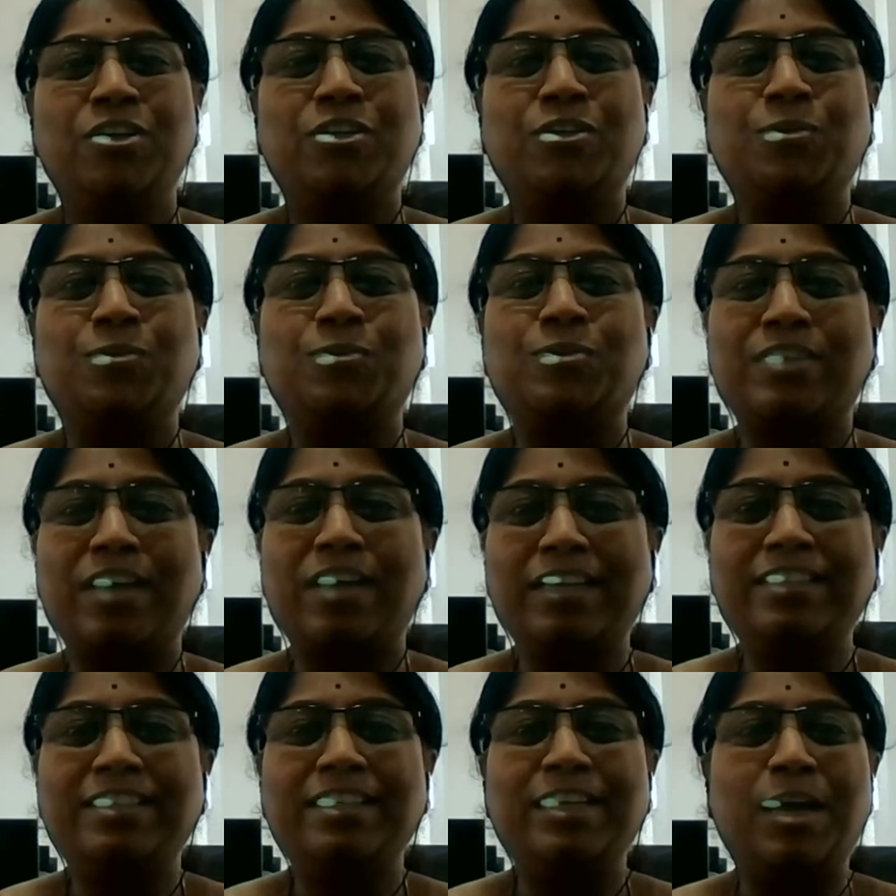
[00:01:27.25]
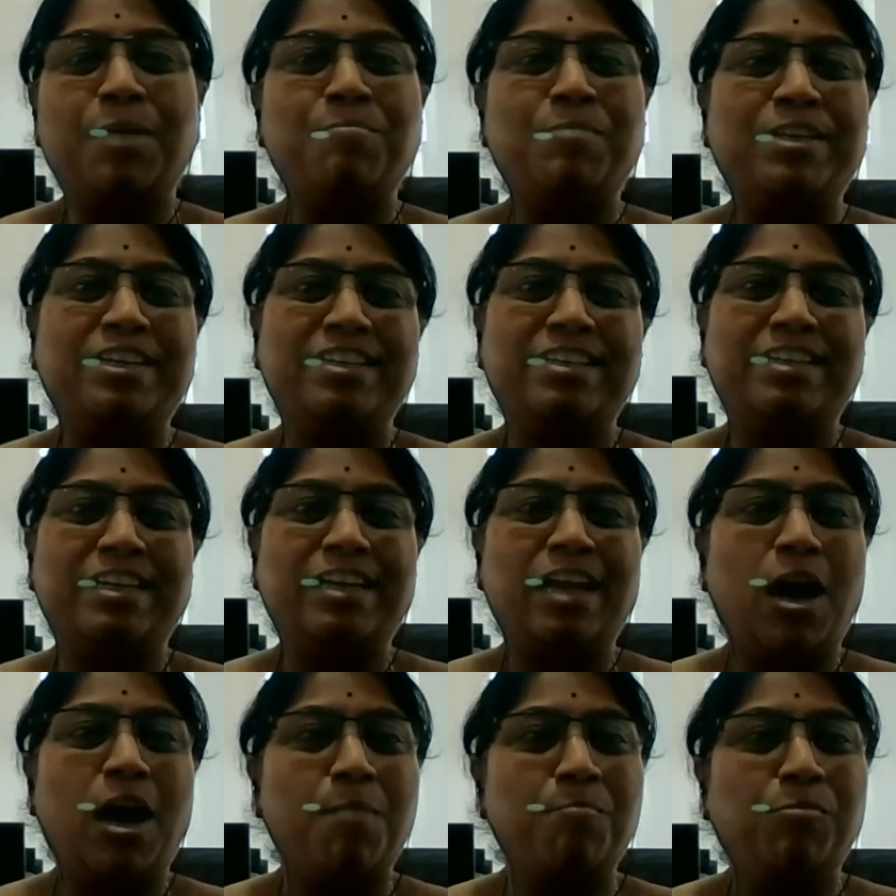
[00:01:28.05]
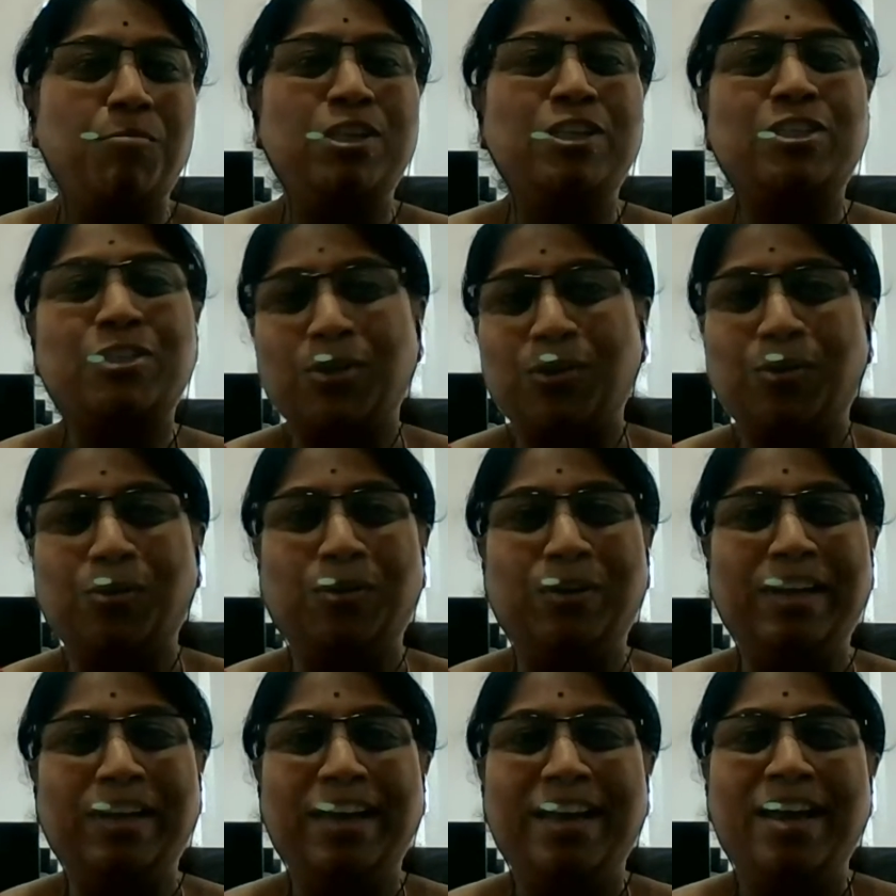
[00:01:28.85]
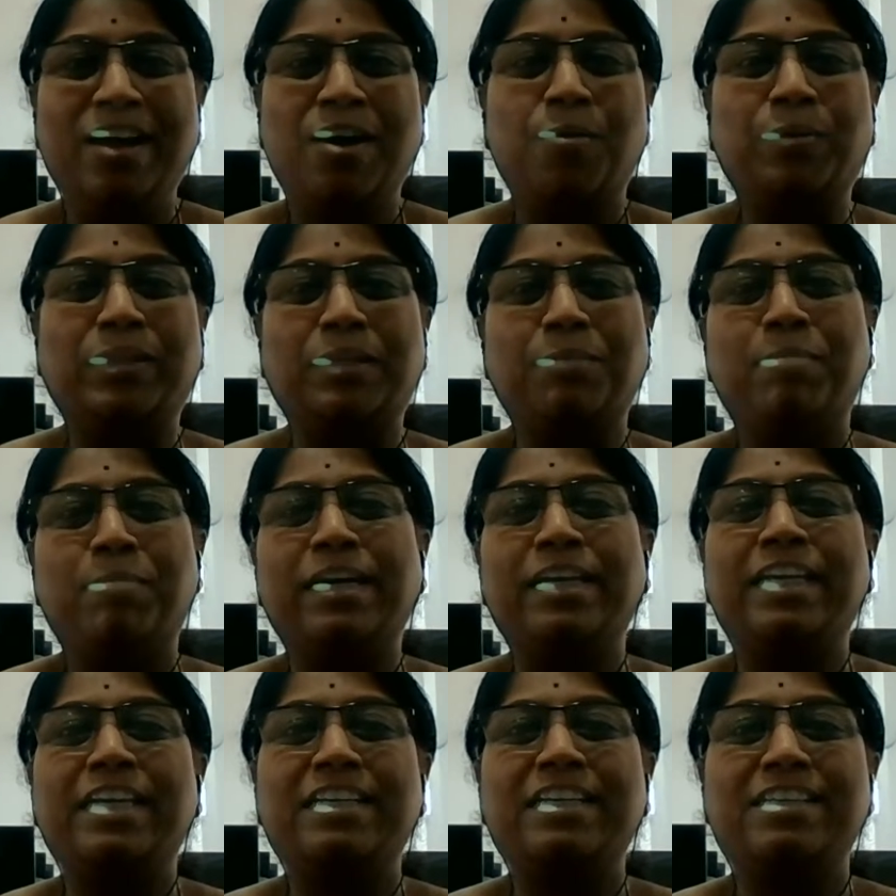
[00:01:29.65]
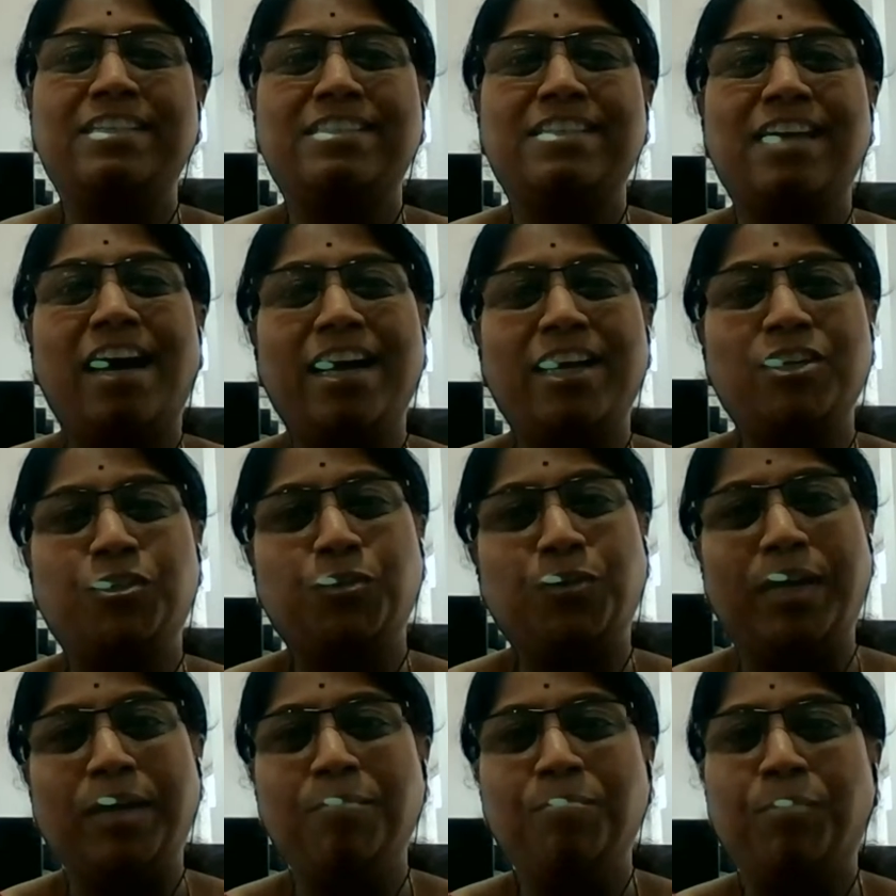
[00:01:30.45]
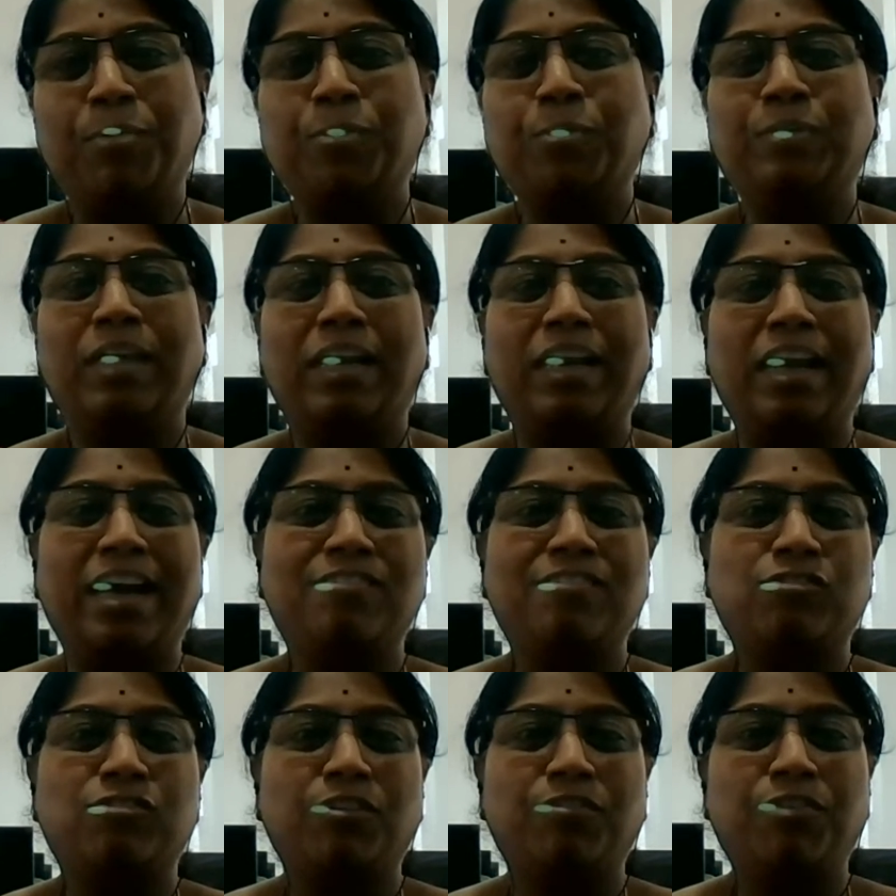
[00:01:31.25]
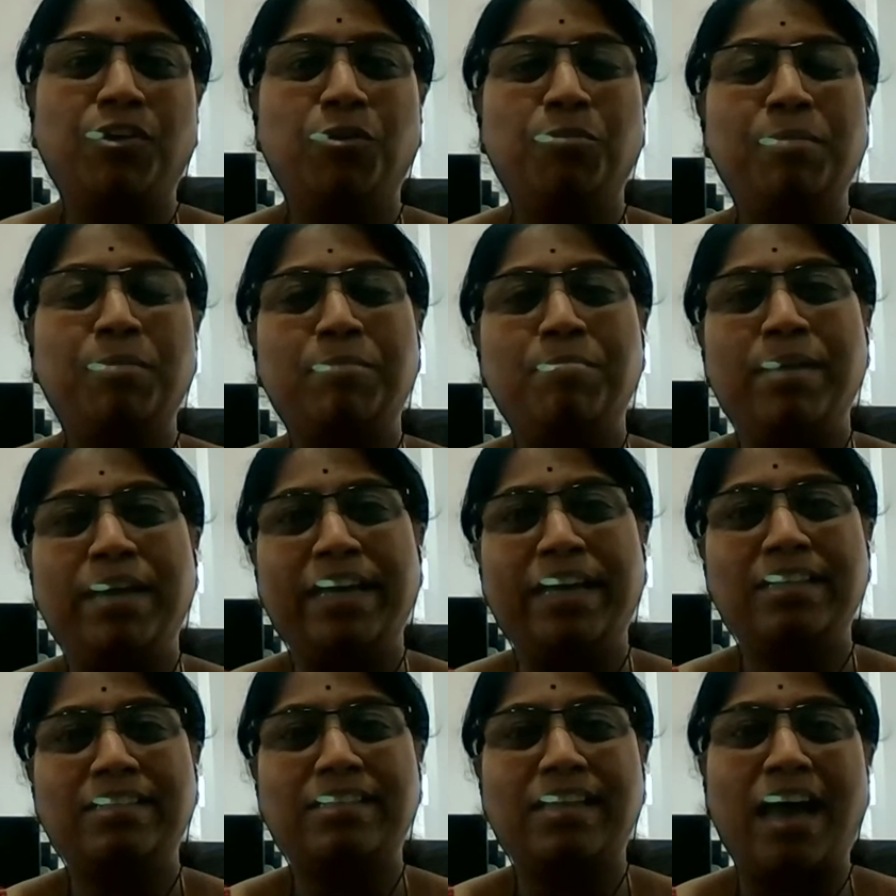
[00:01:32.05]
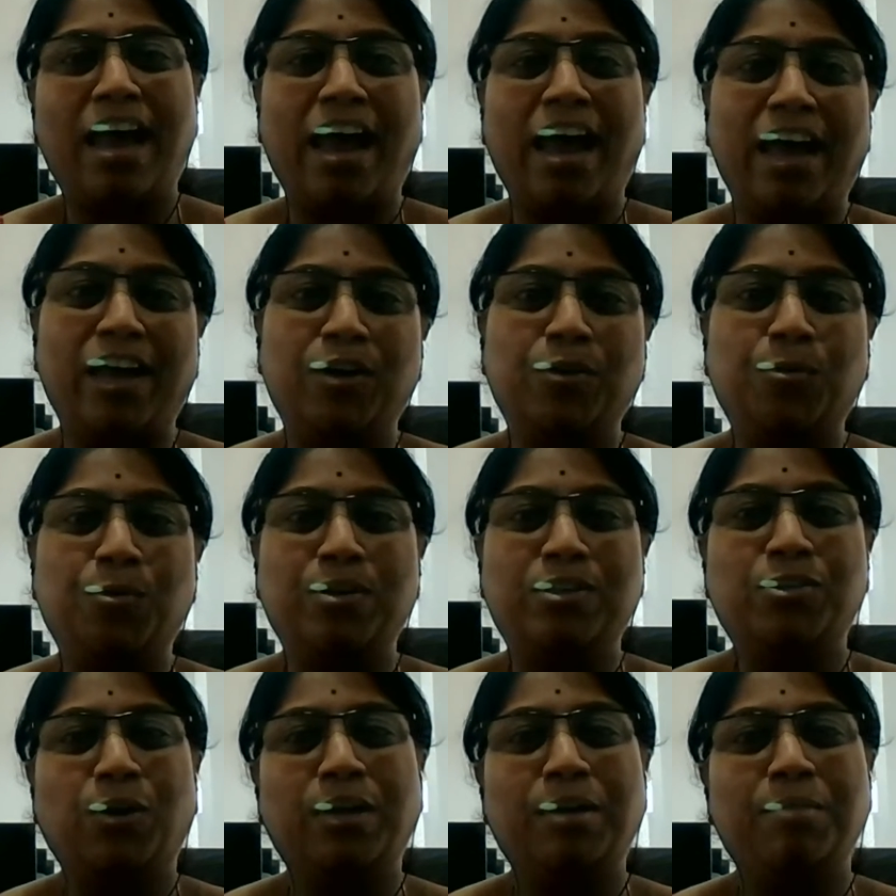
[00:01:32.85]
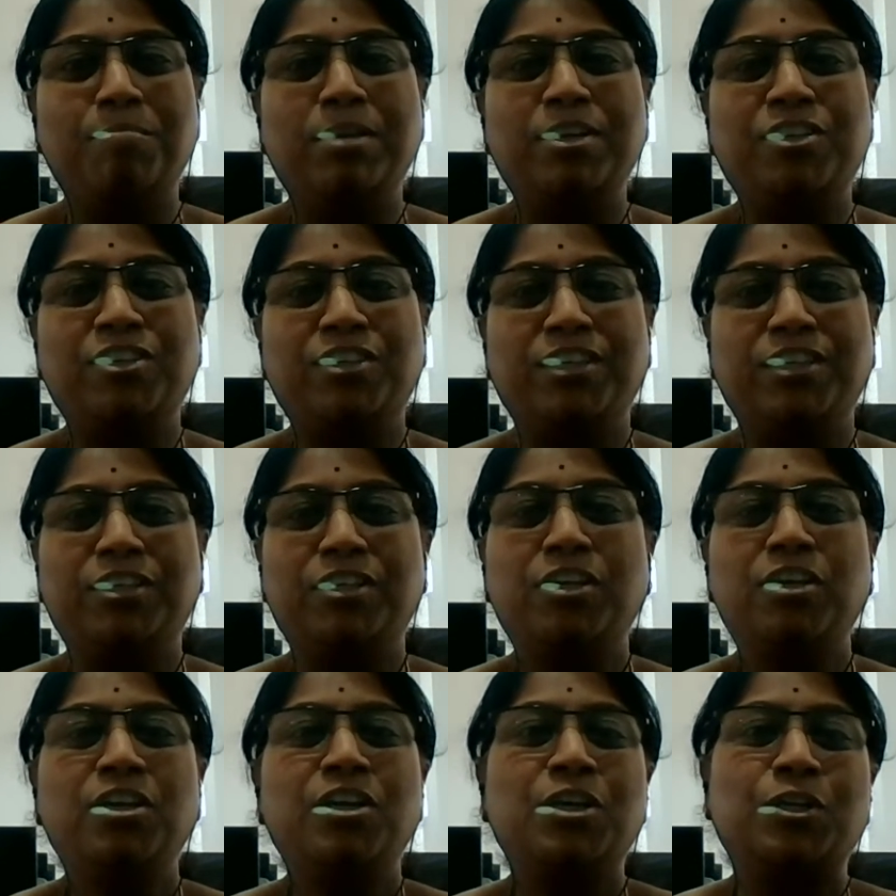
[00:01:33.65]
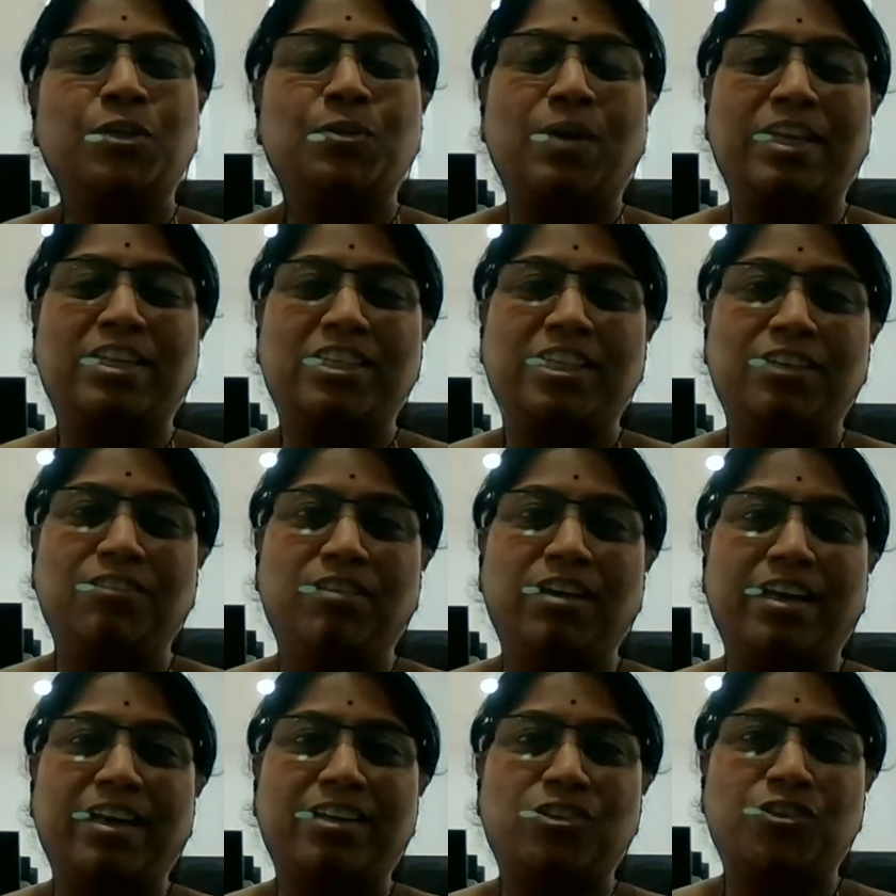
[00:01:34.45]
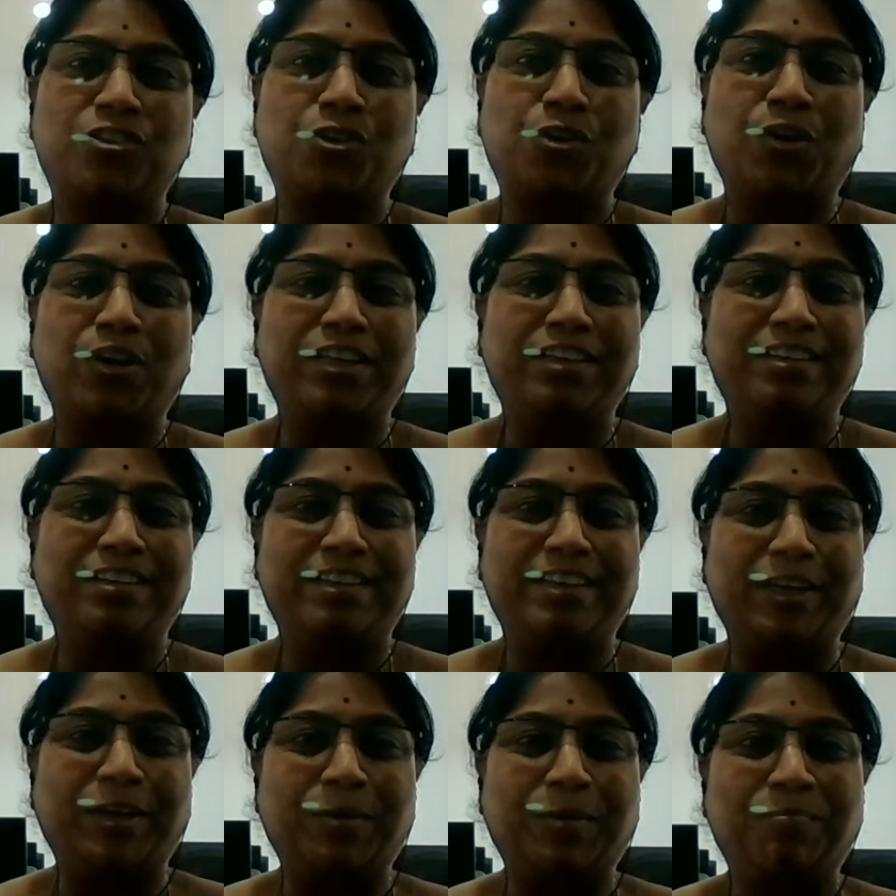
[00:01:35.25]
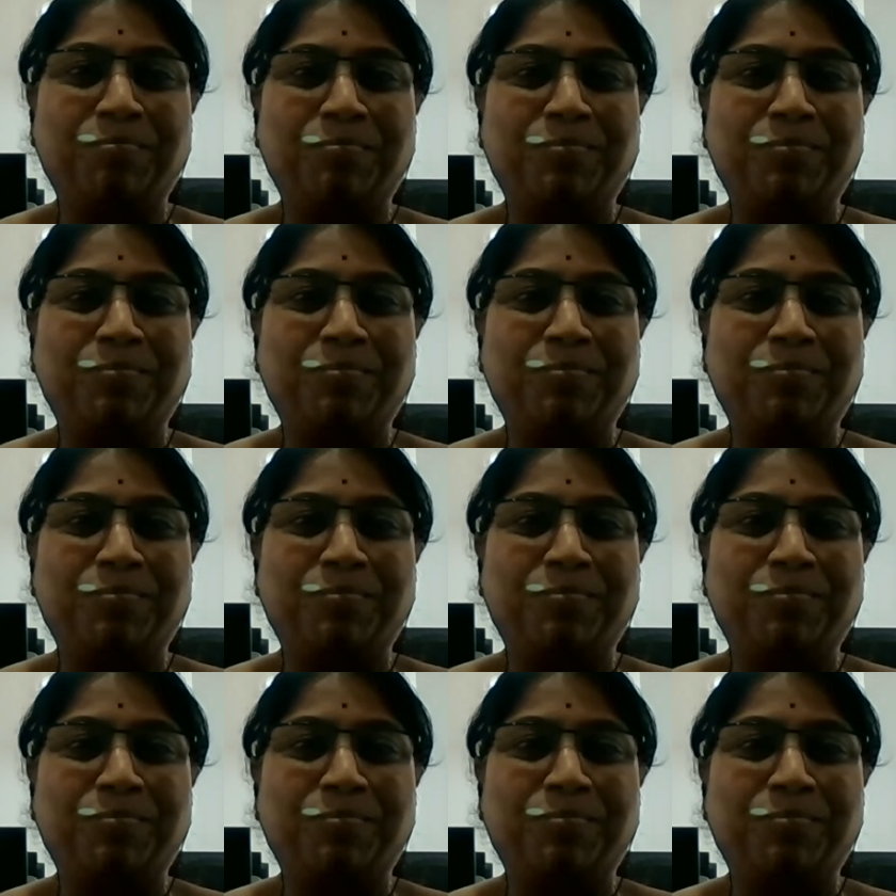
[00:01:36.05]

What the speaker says: to such an eminent and humble soul with a burning desire to improve the lives of human beings and who is on a mission to achieve the extraordinary.